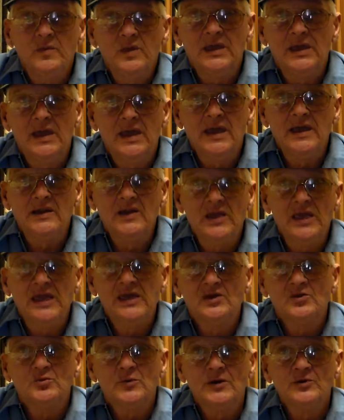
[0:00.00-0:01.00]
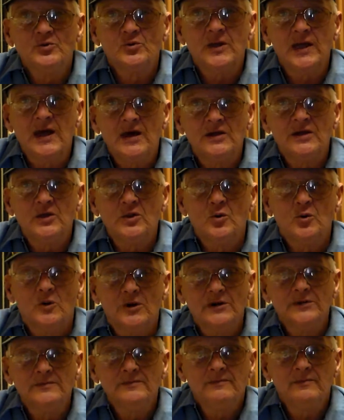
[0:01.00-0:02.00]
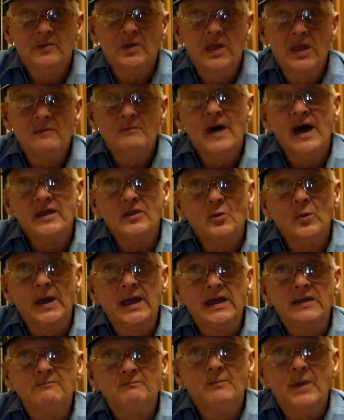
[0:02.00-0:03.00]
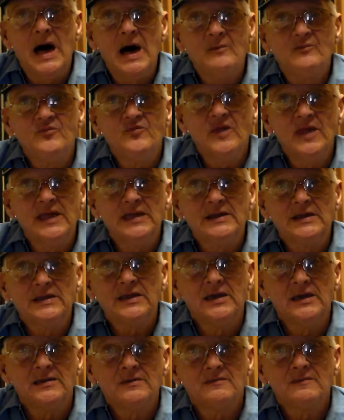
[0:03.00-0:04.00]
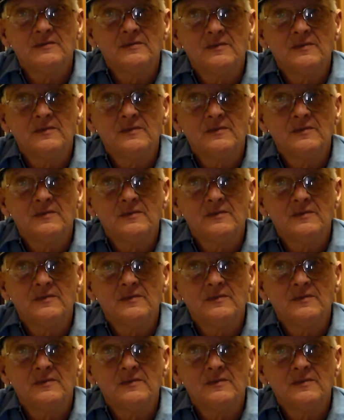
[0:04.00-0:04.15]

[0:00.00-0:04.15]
in Anne Arundel County Court, by the way, Bob Flanagan